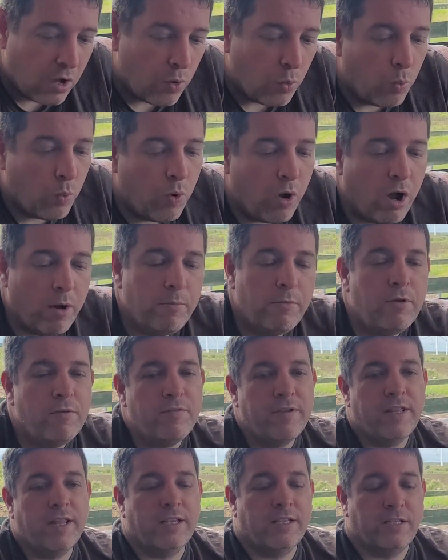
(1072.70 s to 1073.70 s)
What a
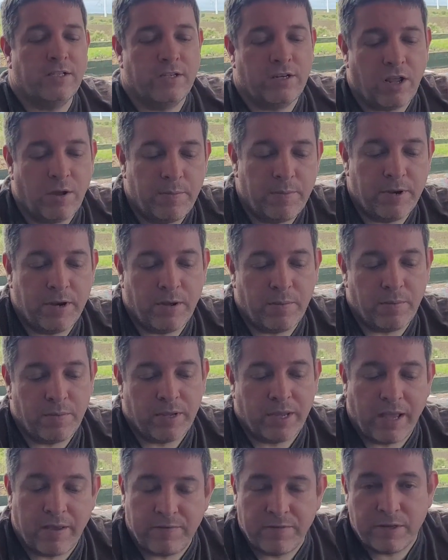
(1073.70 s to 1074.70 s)
movie this is coming up with
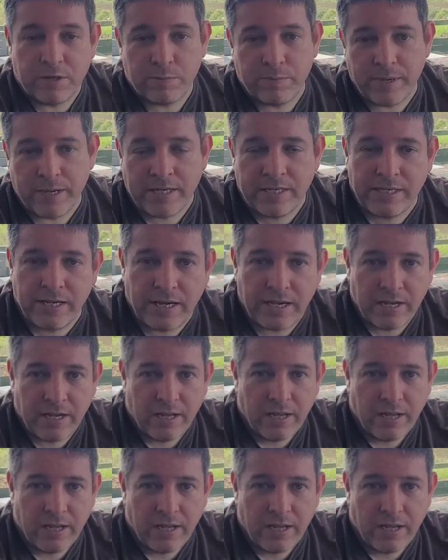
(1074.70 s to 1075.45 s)
Kevin Spacey.